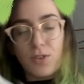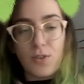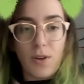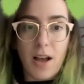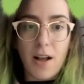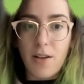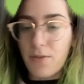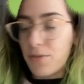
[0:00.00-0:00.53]

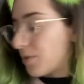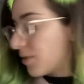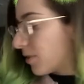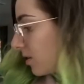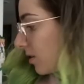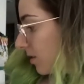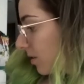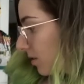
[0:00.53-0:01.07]
have
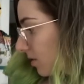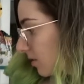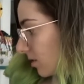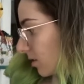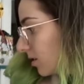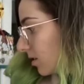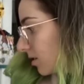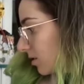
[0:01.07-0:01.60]

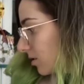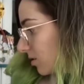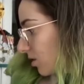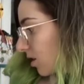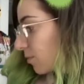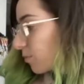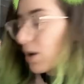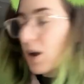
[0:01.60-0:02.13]
a
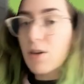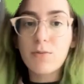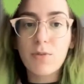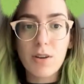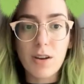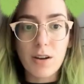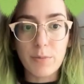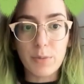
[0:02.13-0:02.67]
dark brown
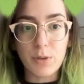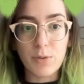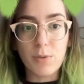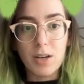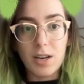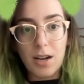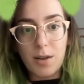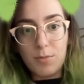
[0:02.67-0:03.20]
one and a blue
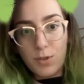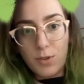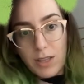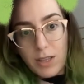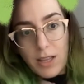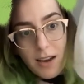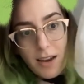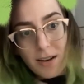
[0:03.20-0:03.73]
one, and I'm doing
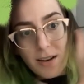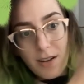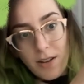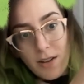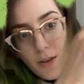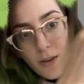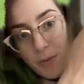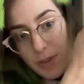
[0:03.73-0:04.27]
that
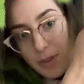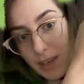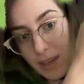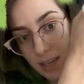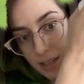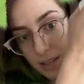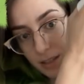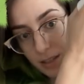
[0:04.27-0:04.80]
with
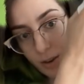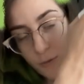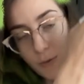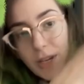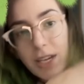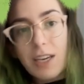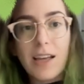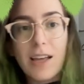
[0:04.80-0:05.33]
these. So
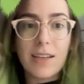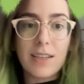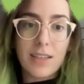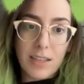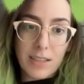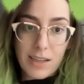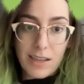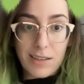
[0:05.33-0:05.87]
we can add that to
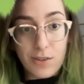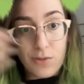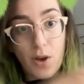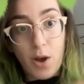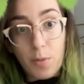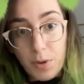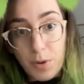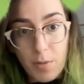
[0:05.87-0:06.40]
the list of
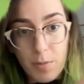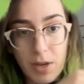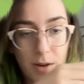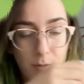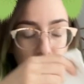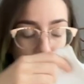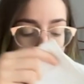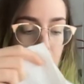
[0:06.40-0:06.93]
upcoming.
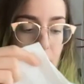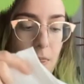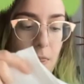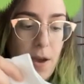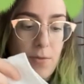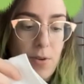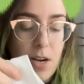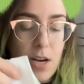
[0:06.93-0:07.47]
I'm working on
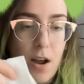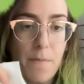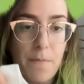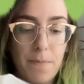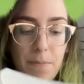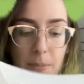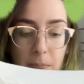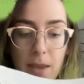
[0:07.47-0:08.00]
that right now.
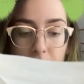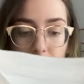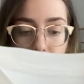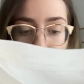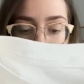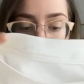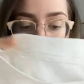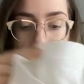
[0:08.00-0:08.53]

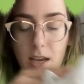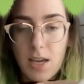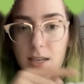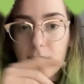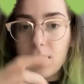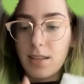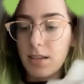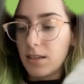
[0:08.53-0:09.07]
And
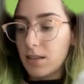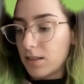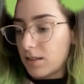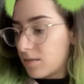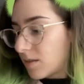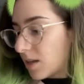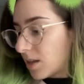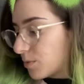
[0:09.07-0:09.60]
I think
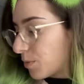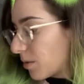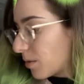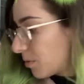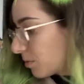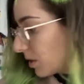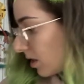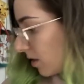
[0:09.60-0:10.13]
that's
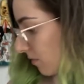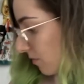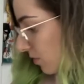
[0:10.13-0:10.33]
probably it for